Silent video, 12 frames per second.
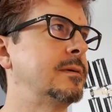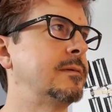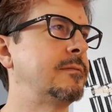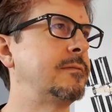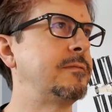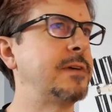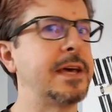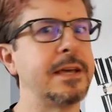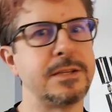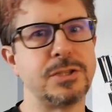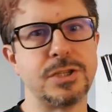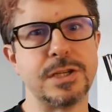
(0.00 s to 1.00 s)

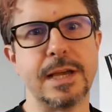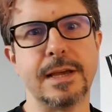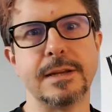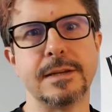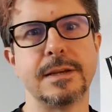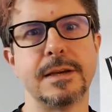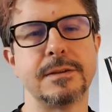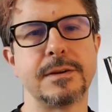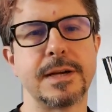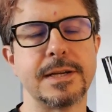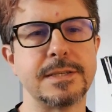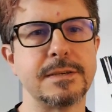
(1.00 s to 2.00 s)
fetch, and other
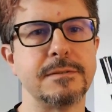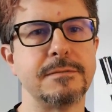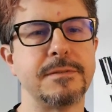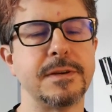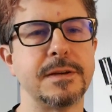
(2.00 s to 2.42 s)
kinds of